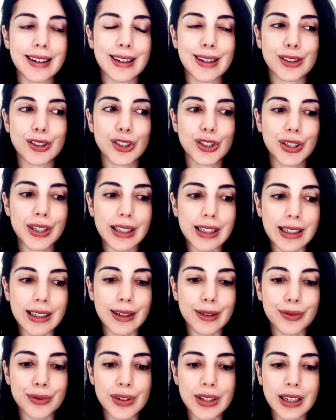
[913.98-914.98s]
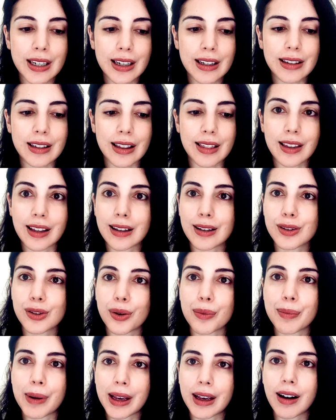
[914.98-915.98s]
achieved the things
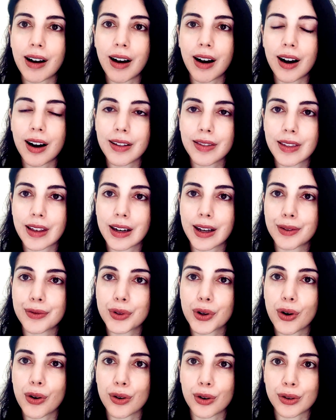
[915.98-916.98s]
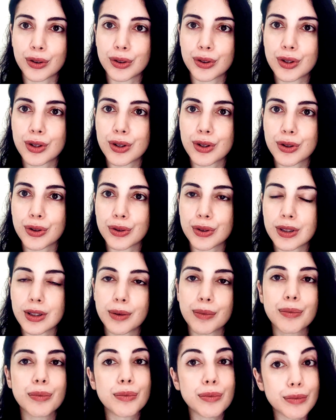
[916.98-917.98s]
on my heart that I've gone on to do
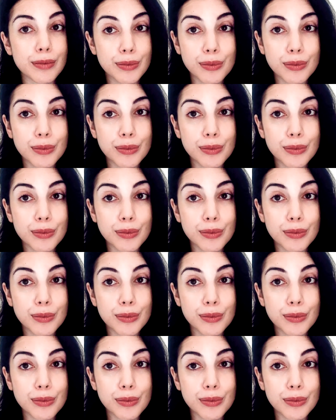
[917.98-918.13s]
some